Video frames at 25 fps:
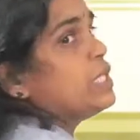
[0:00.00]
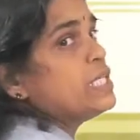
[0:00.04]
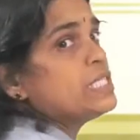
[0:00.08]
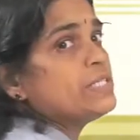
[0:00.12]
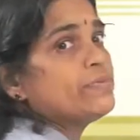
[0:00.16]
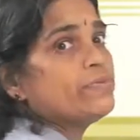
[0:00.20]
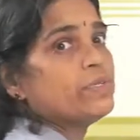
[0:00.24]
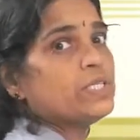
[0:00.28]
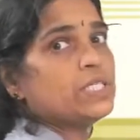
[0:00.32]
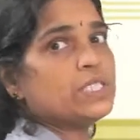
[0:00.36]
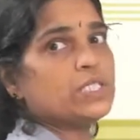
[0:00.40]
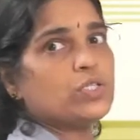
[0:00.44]

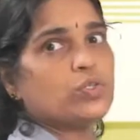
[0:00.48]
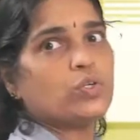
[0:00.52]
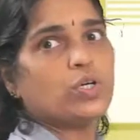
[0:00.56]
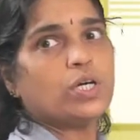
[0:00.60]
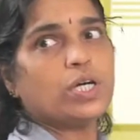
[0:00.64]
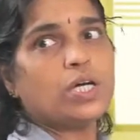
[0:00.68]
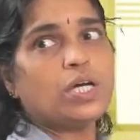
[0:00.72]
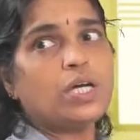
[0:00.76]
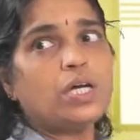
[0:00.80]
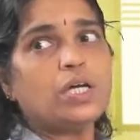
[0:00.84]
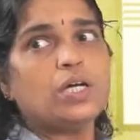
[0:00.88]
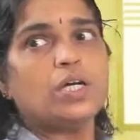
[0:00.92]
these words in
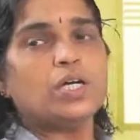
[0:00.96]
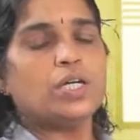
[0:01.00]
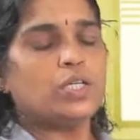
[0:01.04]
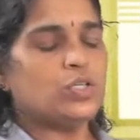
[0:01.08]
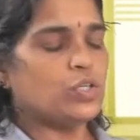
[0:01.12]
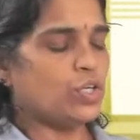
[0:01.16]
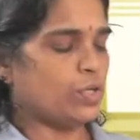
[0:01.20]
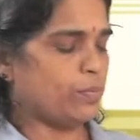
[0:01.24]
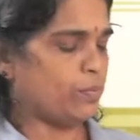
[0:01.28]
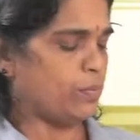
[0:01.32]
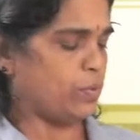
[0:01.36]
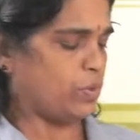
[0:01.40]
your
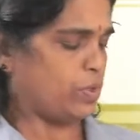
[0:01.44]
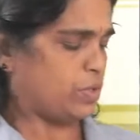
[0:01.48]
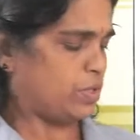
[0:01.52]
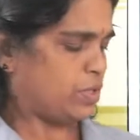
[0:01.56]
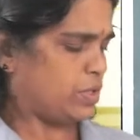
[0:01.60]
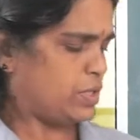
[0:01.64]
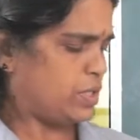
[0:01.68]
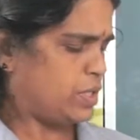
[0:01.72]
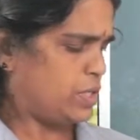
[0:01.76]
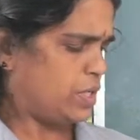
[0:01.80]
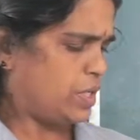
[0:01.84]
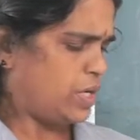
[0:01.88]
notebook.
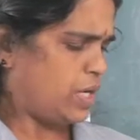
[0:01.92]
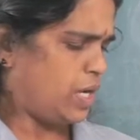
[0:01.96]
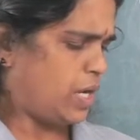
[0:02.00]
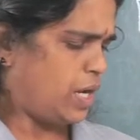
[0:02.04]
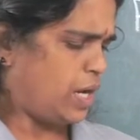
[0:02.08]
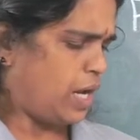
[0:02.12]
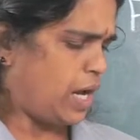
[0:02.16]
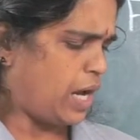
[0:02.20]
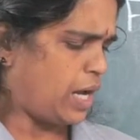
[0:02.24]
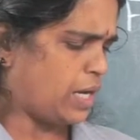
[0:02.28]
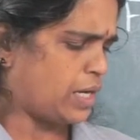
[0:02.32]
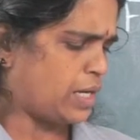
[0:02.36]

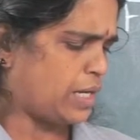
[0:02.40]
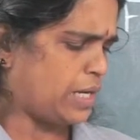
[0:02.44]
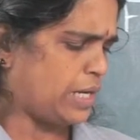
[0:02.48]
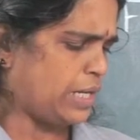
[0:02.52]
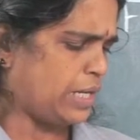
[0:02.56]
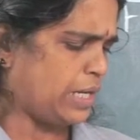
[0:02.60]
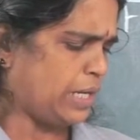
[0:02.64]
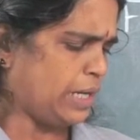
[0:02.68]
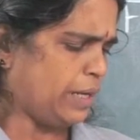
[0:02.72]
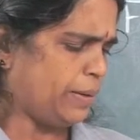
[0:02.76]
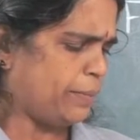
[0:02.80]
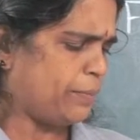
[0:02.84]

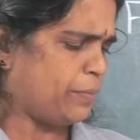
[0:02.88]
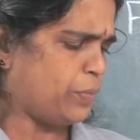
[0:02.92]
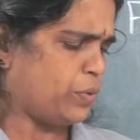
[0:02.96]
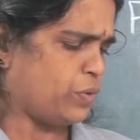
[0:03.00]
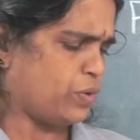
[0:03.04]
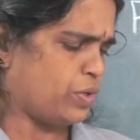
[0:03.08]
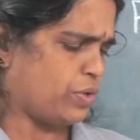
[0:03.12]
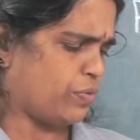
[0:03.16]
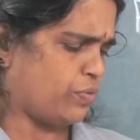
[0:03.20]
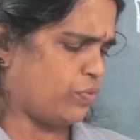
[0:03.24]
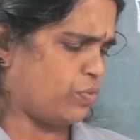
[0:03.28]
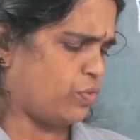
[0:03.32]
Ugly,
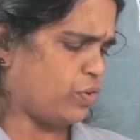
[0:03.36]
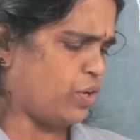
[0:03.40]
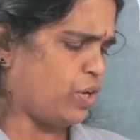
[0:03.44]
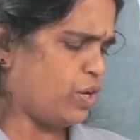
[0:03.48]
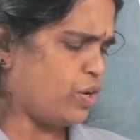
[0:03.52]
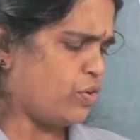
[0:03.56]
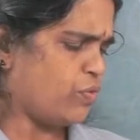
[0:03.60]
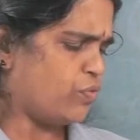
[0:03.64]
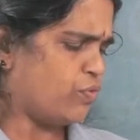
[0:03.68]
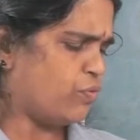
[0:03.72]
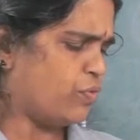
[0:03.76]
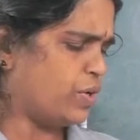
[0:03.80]
beautiful.
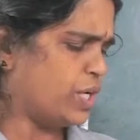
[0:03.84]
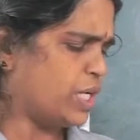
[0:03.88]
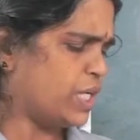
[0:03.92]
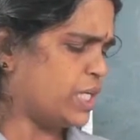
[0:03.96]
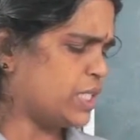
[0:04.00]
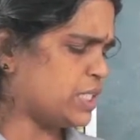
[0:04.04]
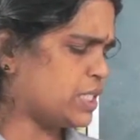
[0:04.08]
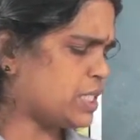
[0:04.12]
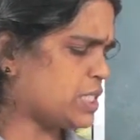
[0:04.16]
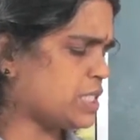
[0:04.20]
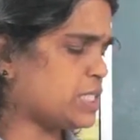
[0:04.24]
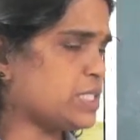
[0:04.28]

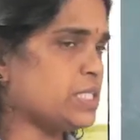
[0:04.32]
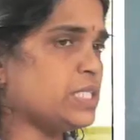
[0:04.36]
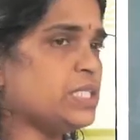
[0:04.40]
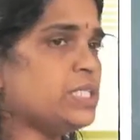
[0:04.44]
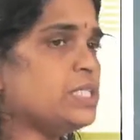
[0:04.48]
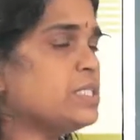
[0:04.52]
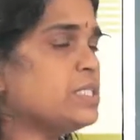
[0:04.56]
Worst,